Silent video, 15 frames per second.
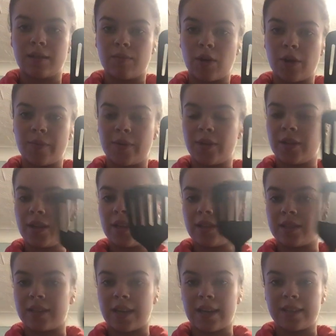at the moment.
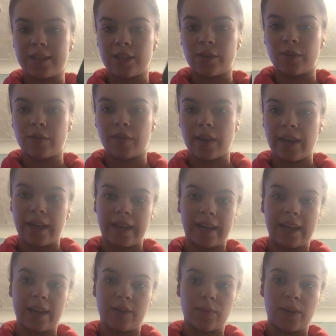It's day 2 of Eat
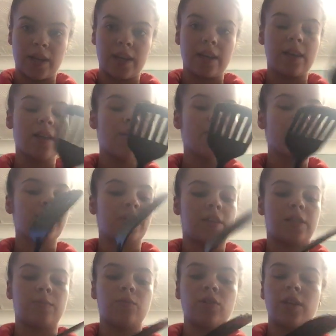Clean Week.
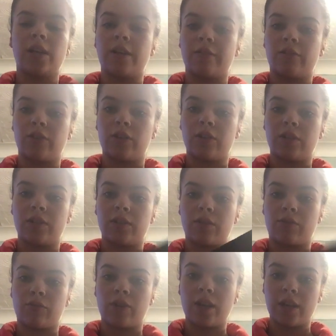This morning I've got
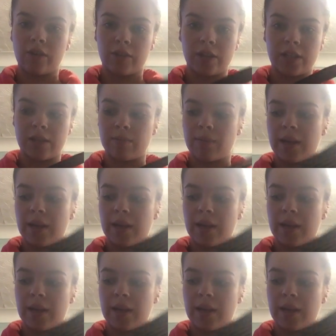3 ingredient